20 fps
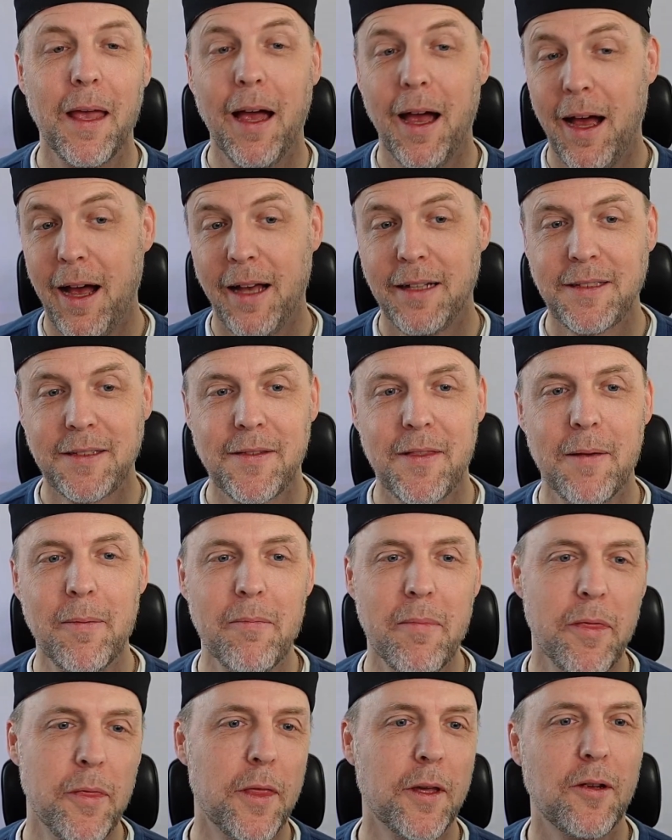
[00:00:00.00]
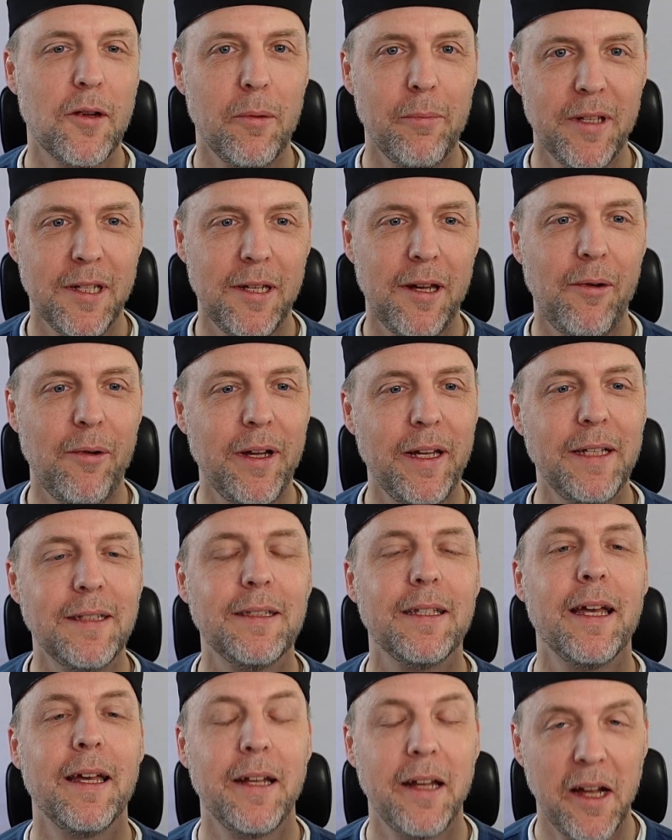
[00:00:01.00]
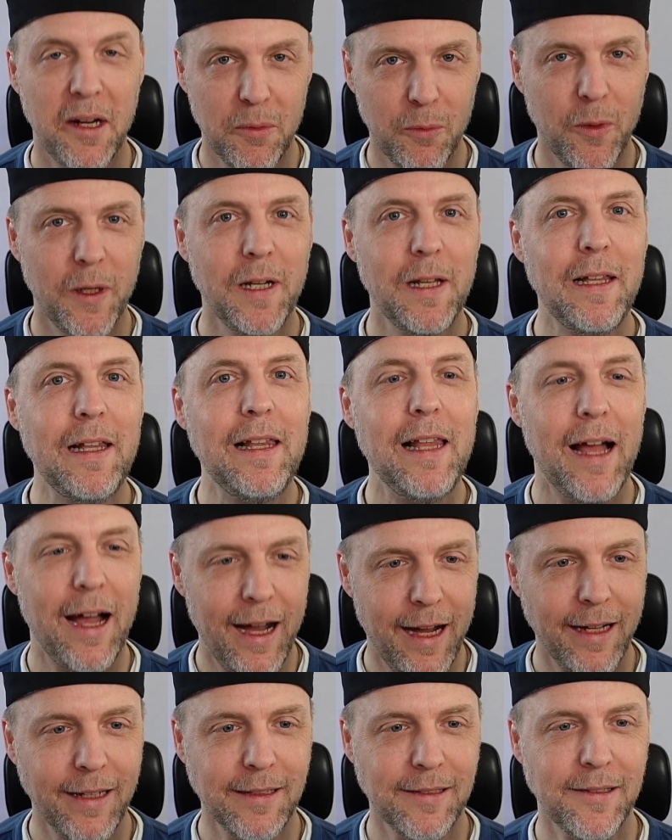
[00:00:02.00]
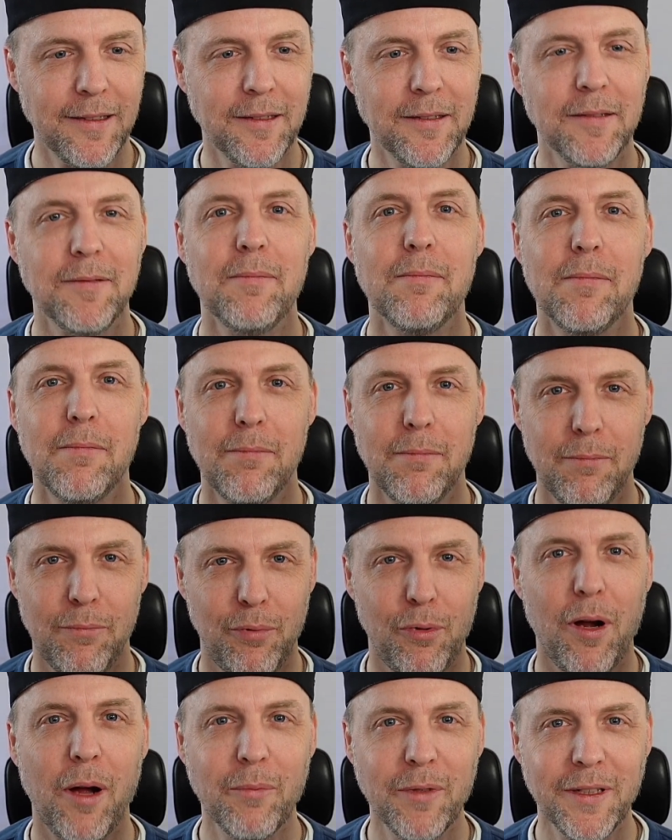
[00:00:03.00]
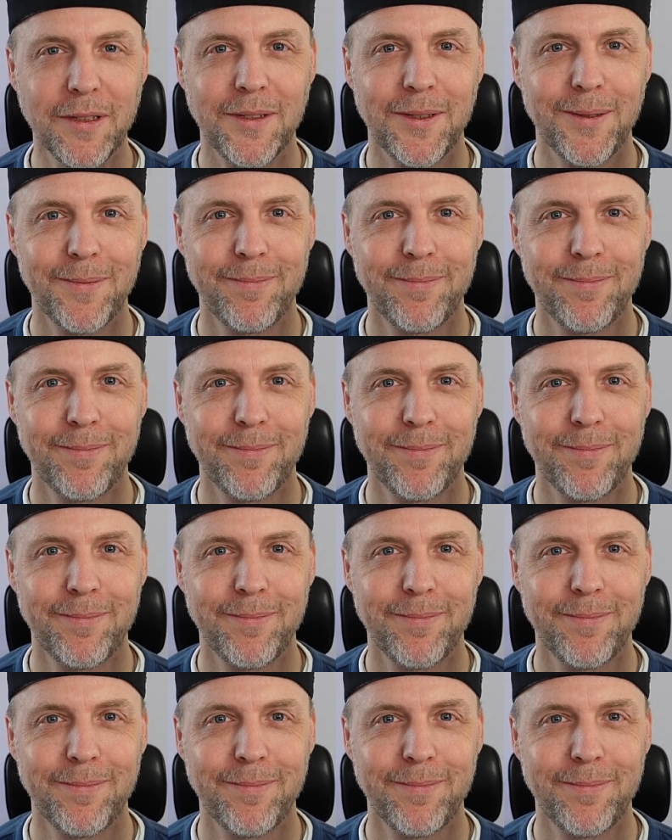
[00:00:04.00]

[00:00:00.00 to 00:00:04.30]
Ask them in the commentaries and I will answer. Promise.